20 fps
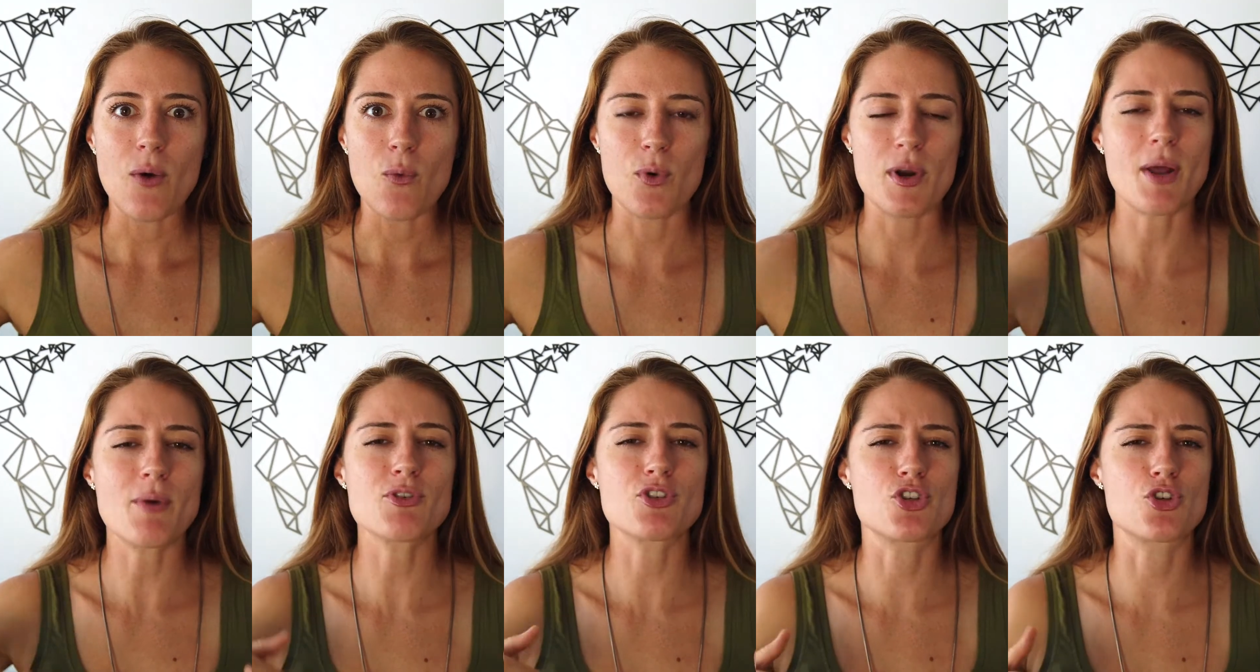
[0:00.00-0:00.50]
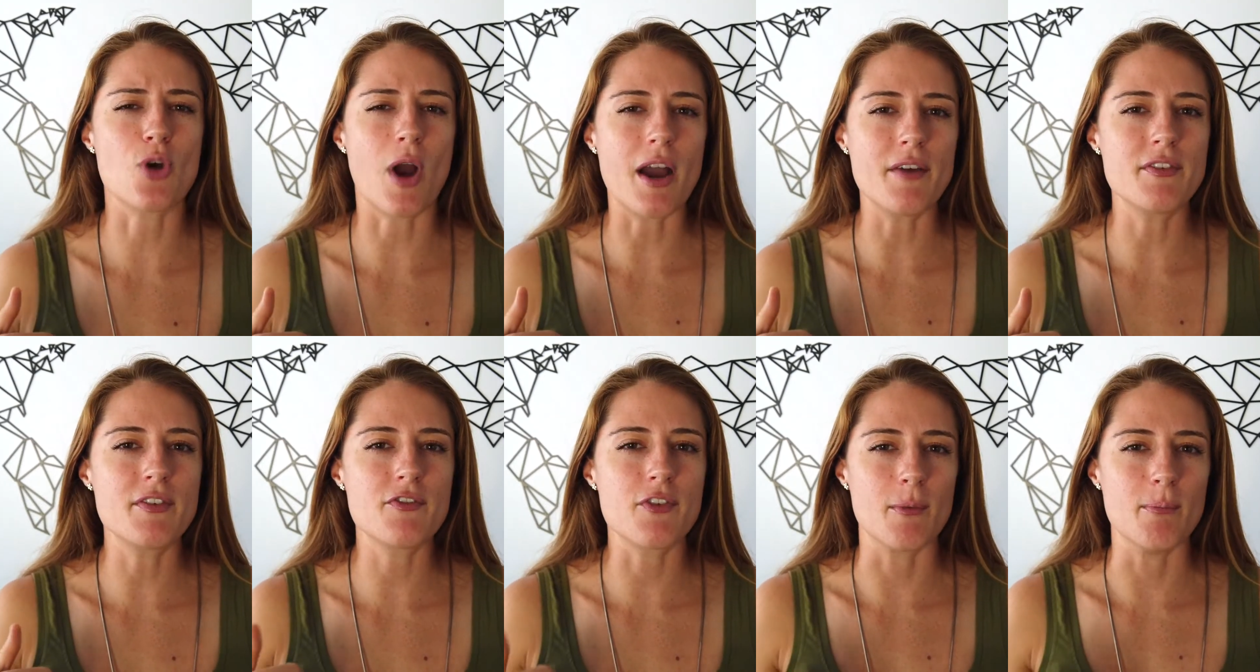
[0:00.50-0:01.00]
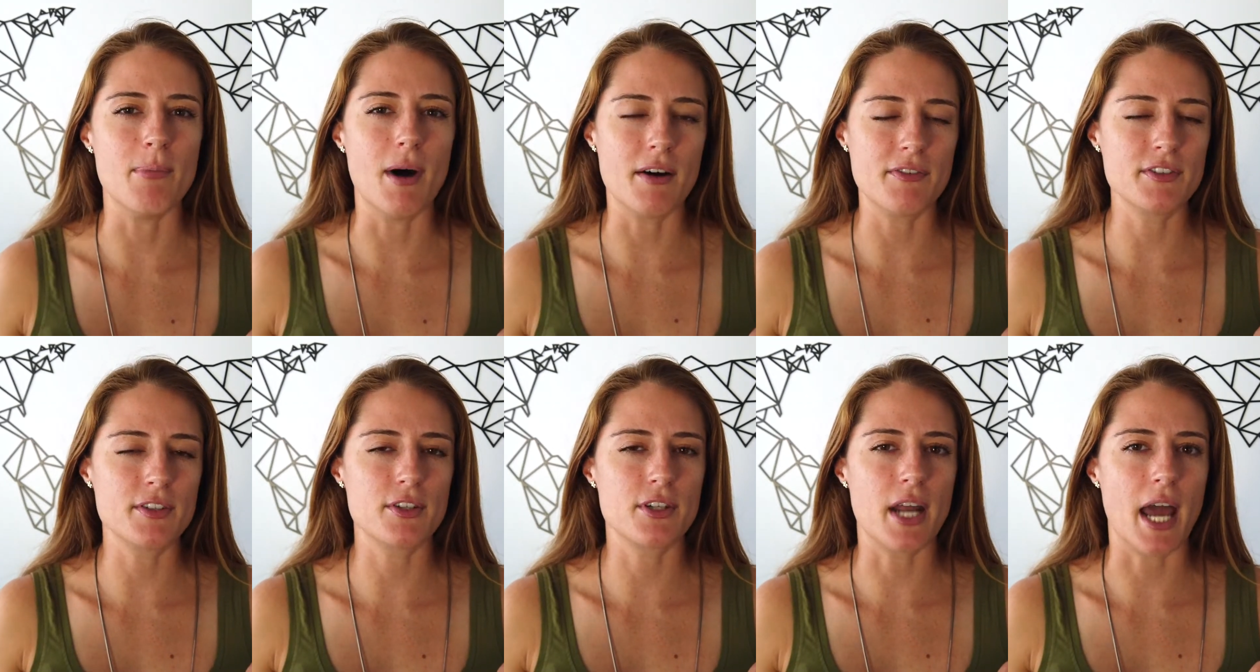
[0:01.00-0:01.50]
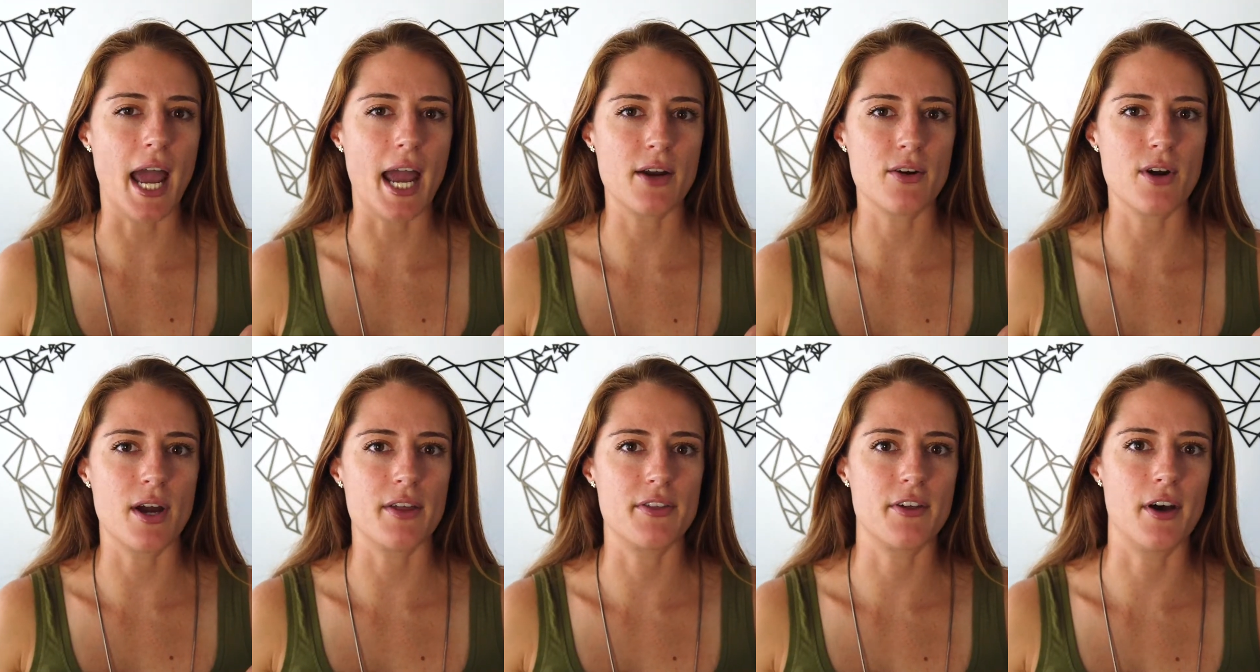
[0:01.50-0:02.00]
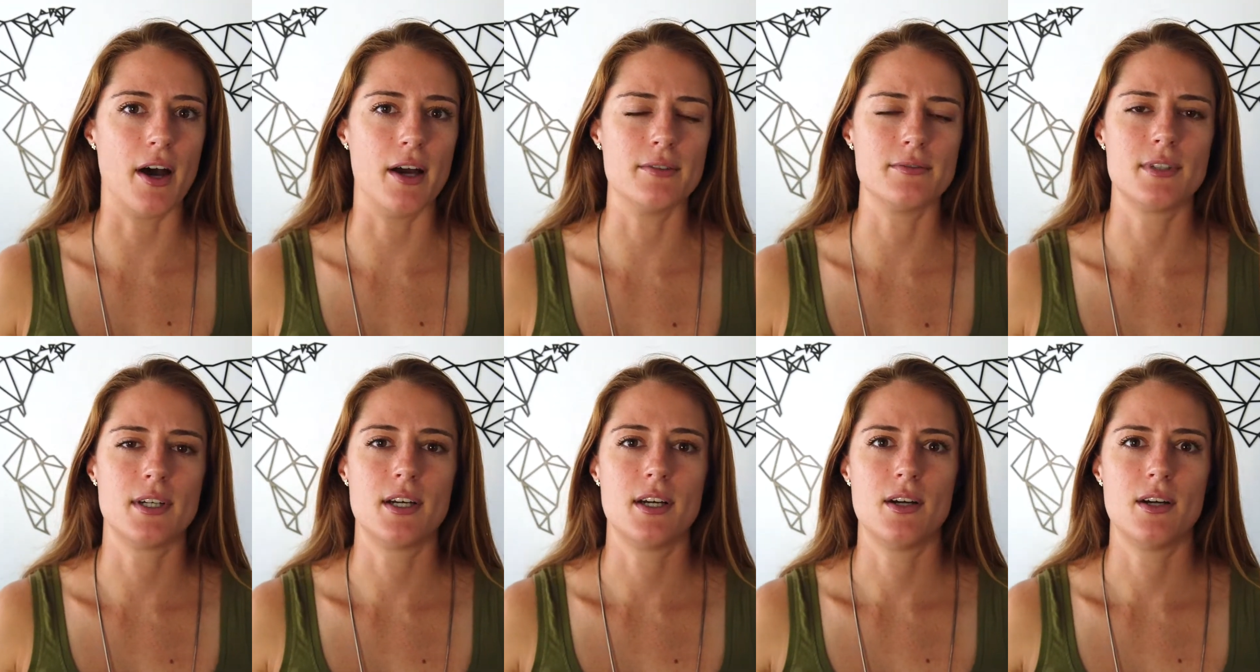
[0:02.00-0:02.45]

When I was driving from Buffalo to Niagara, I thought,